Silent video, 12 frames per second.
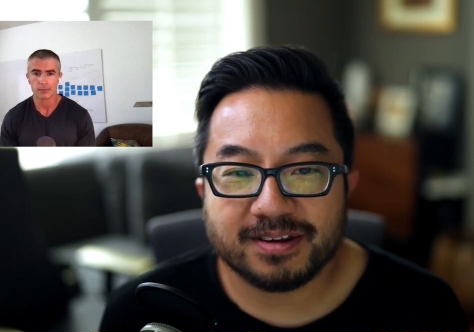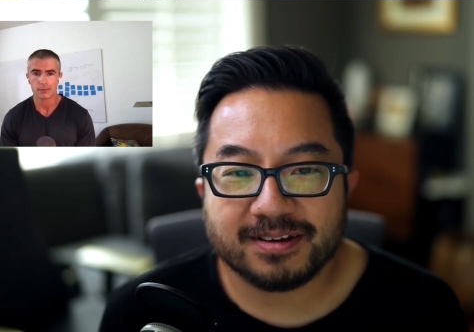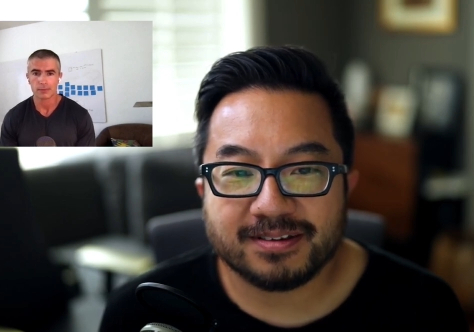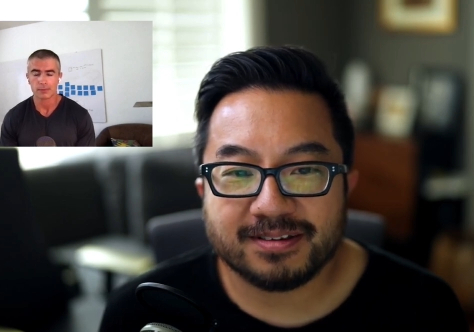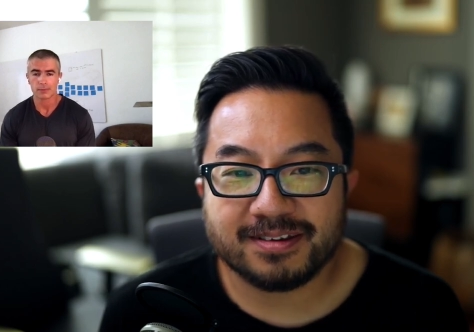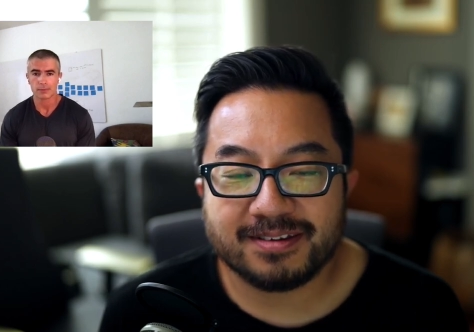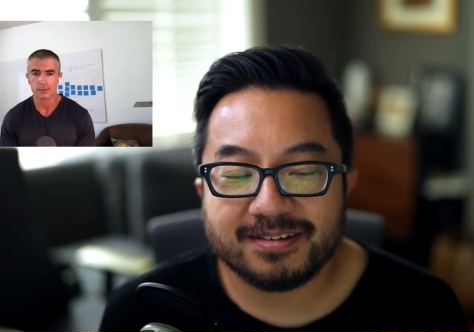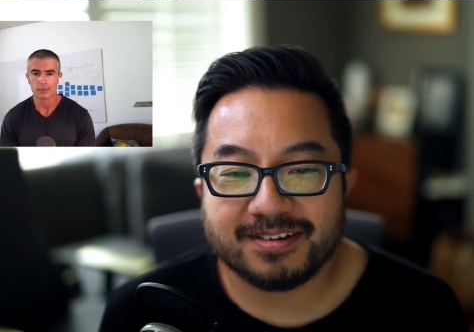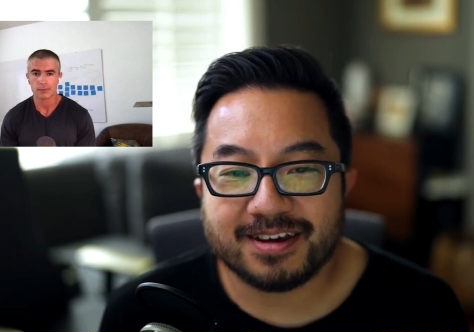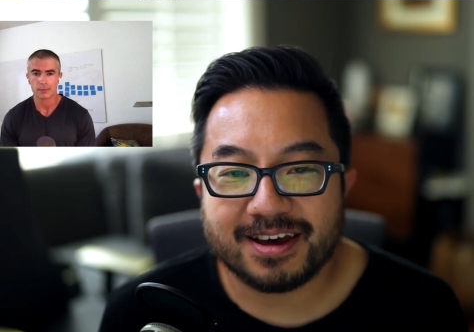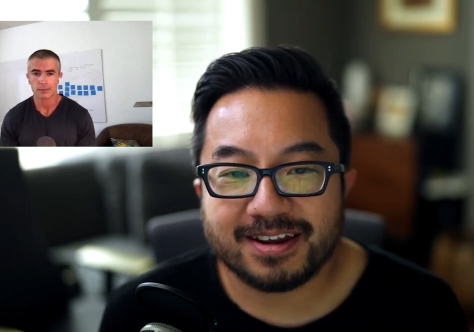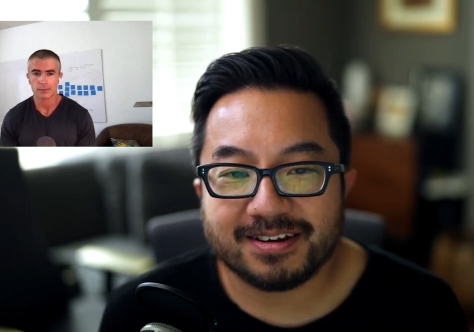Speaker 1: exist
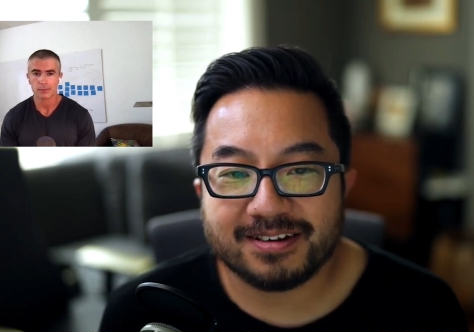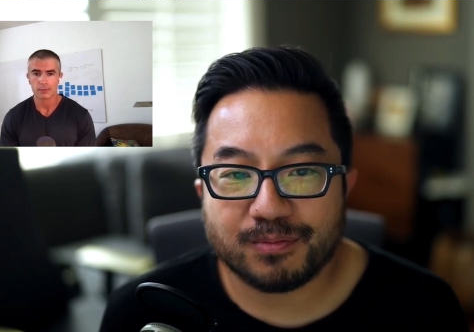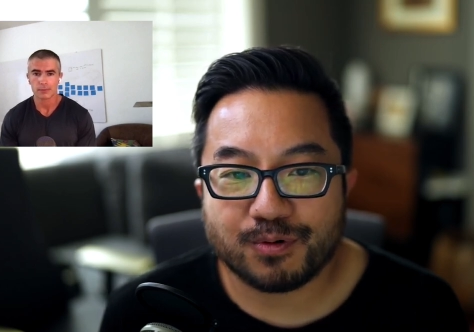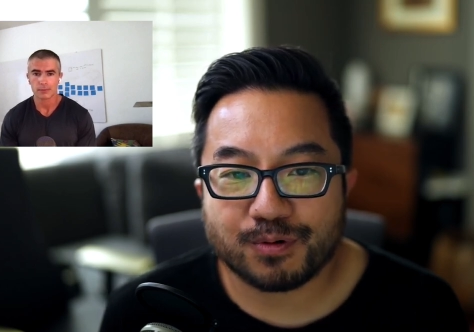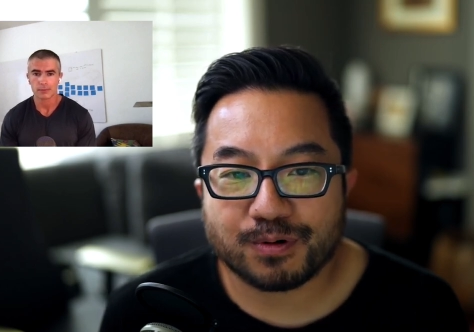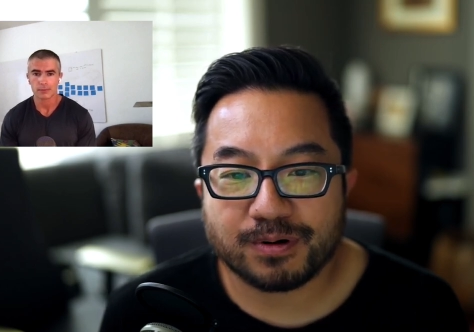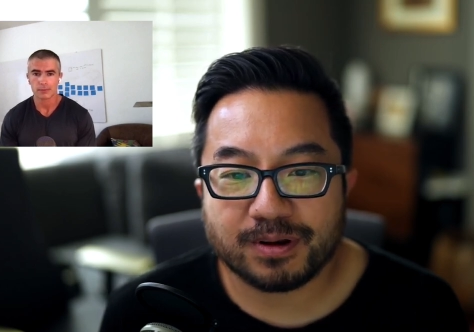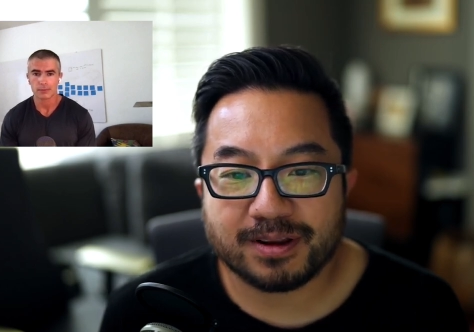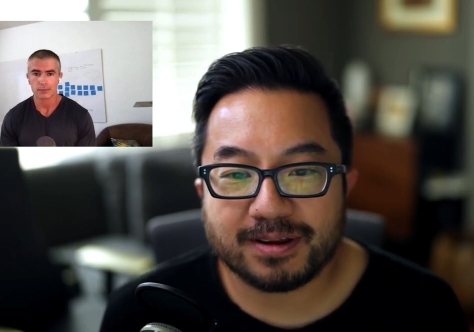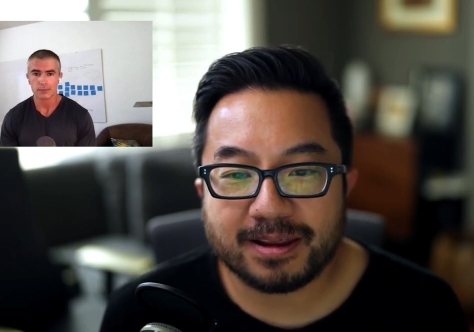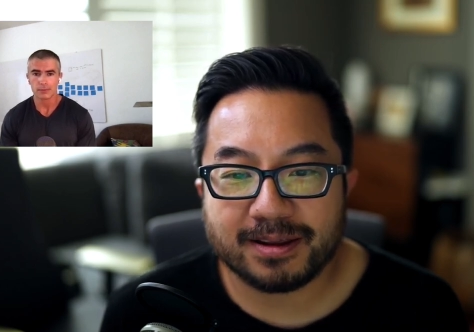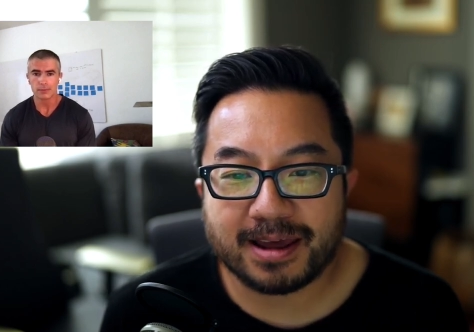yet or
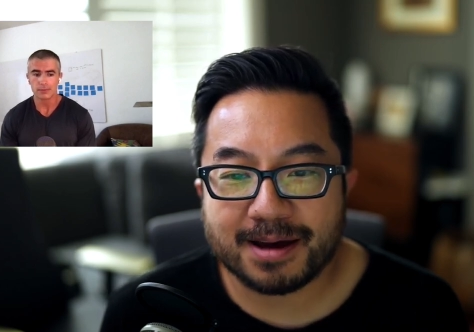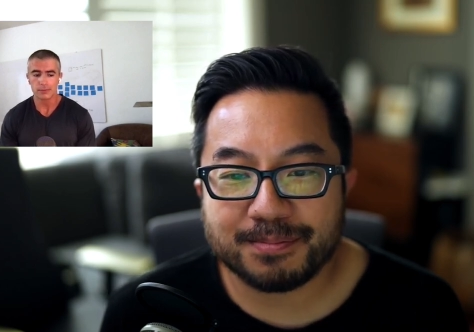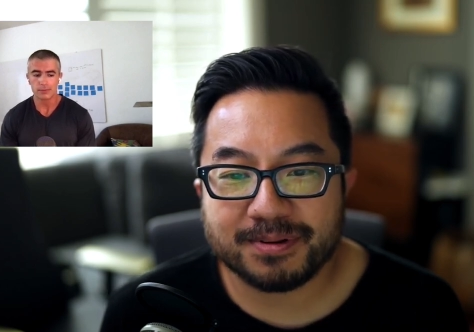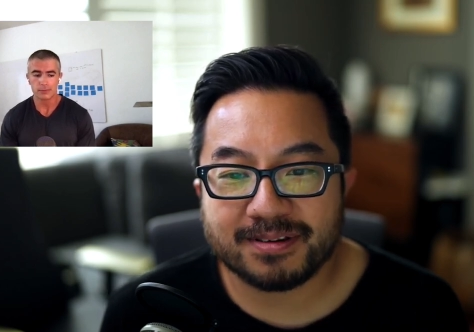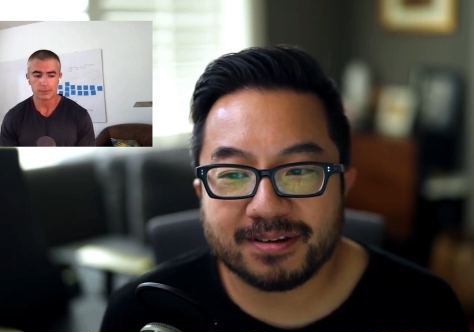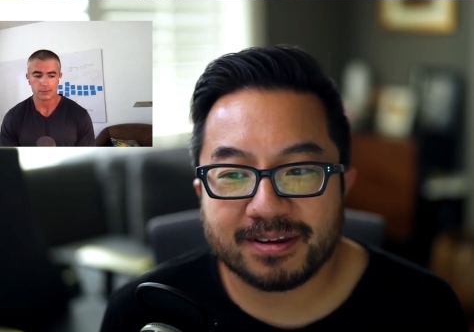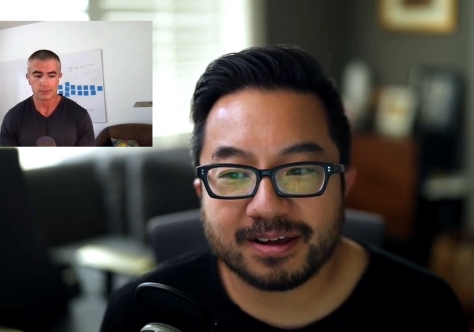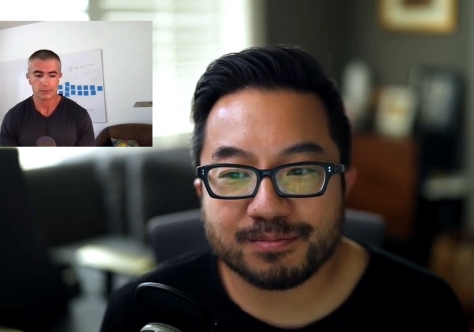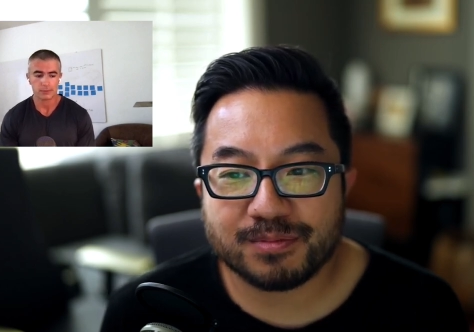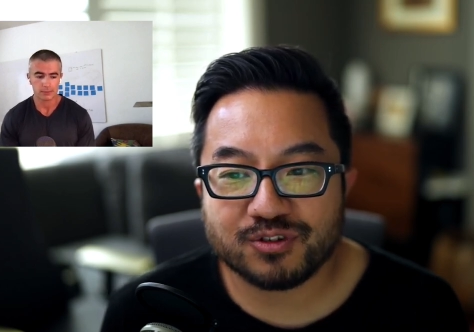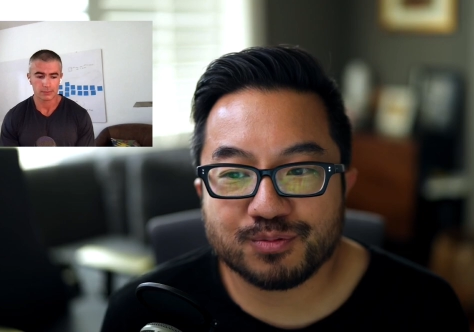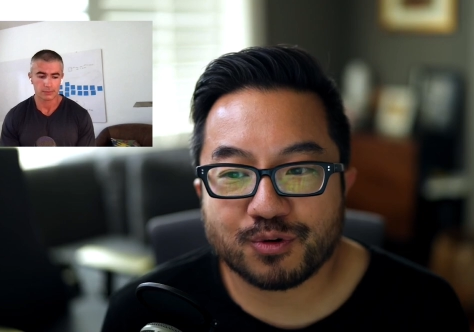it happens in
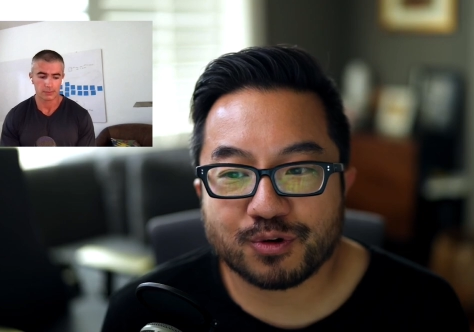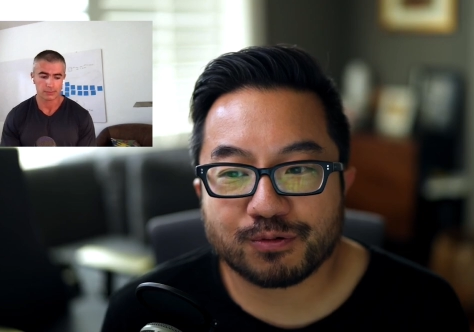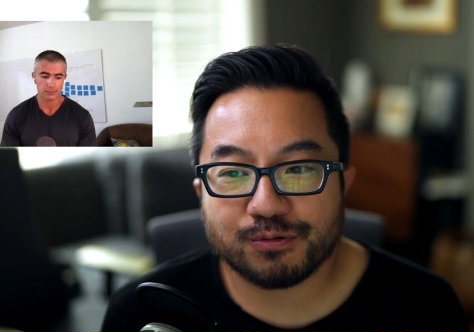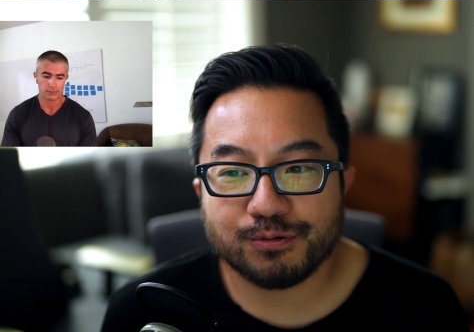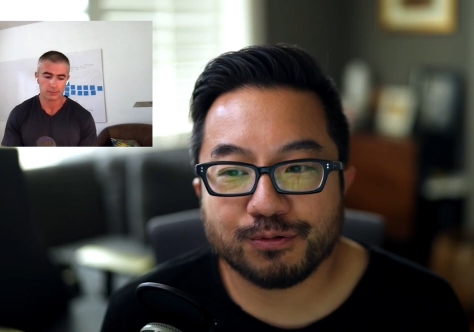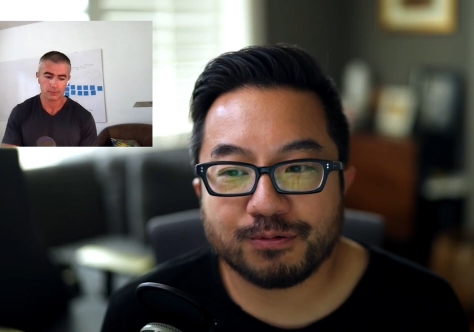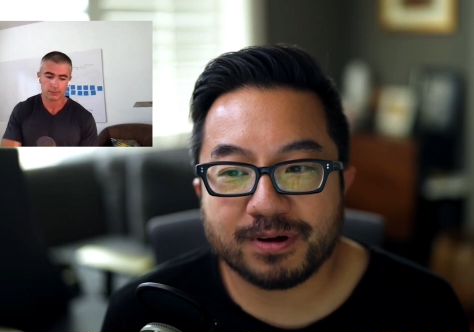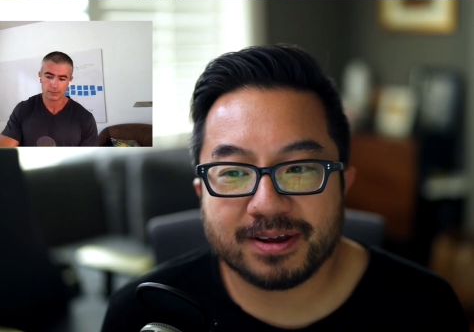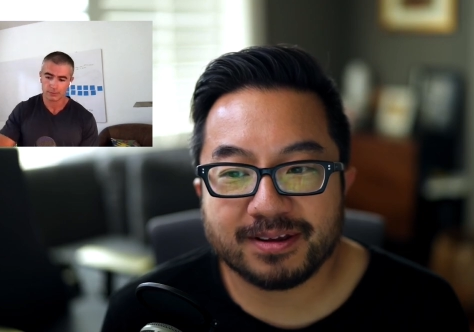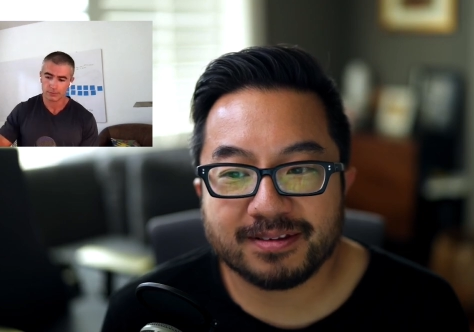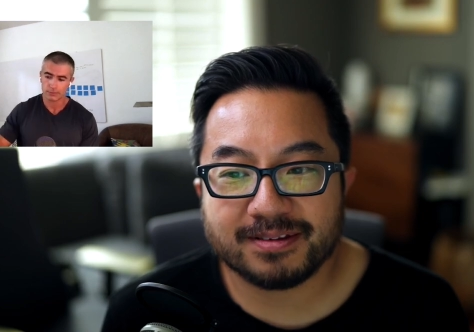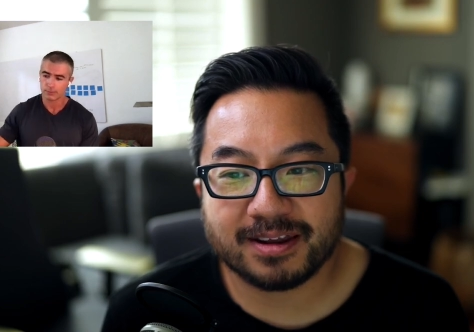like much more crude
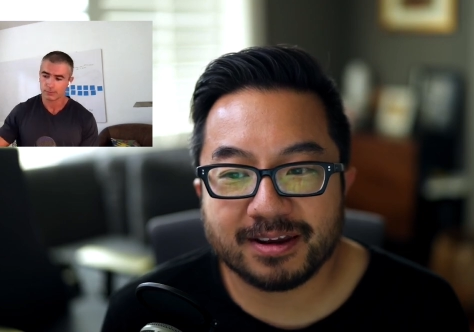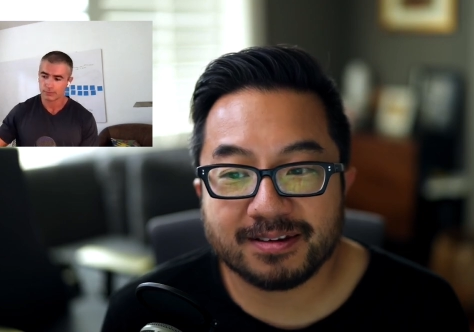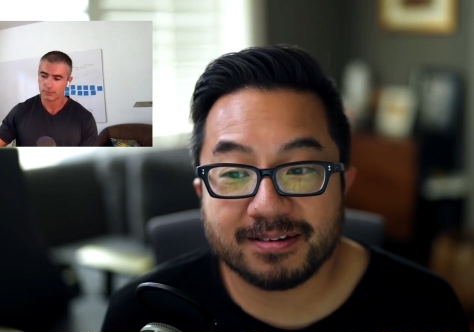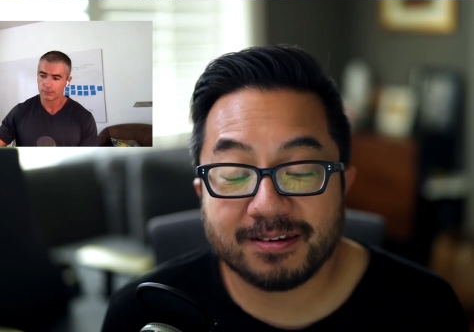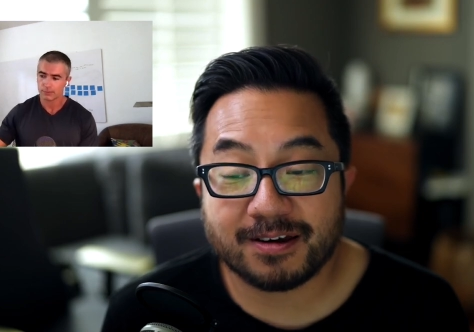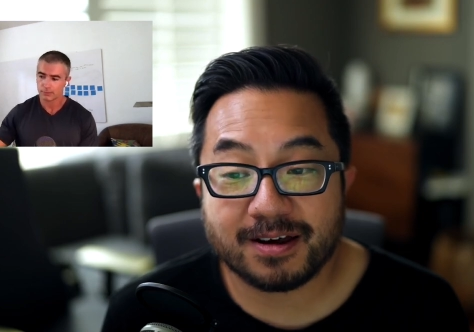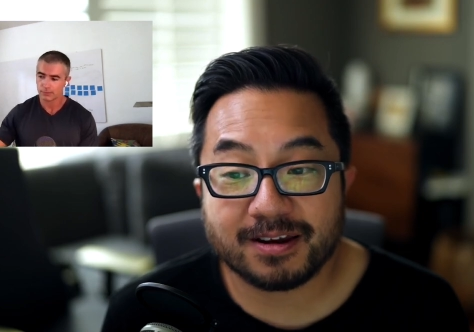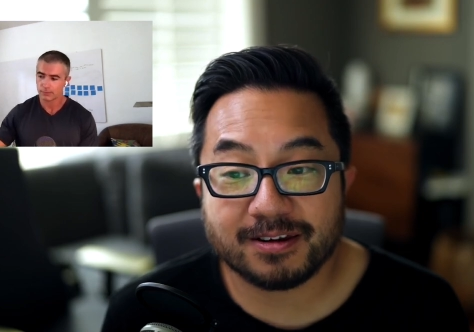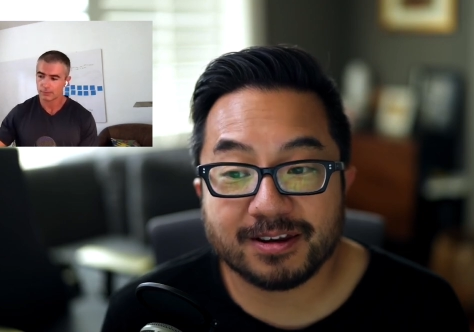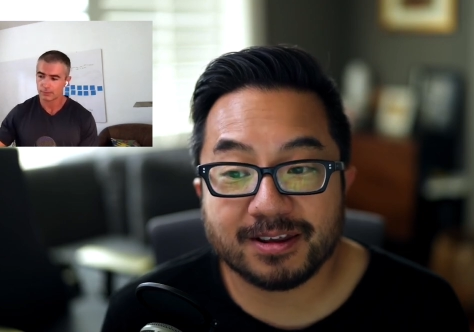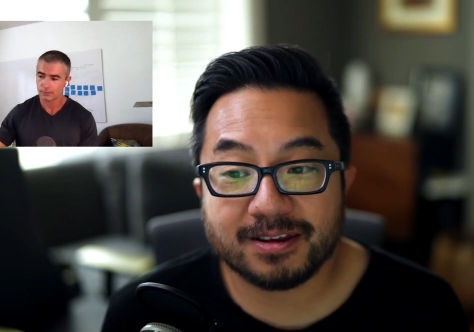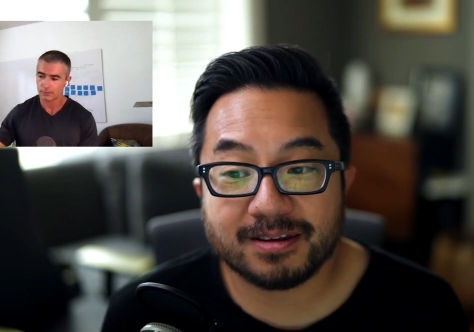ways and it's not
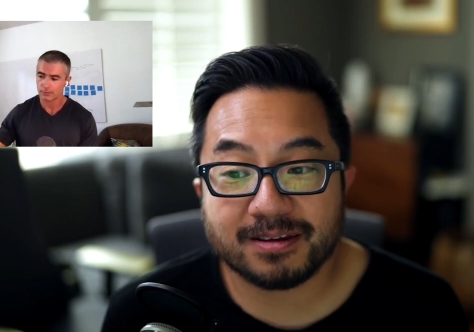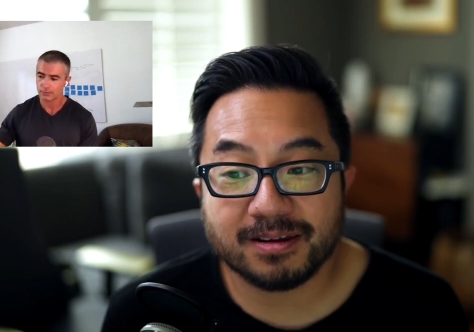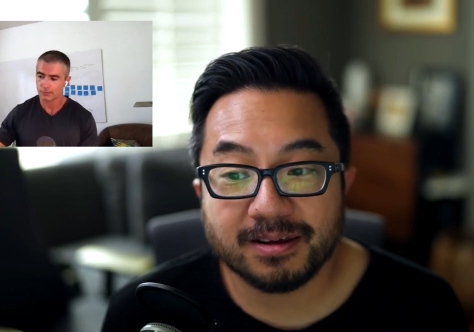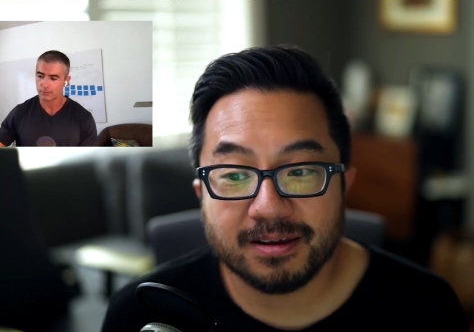in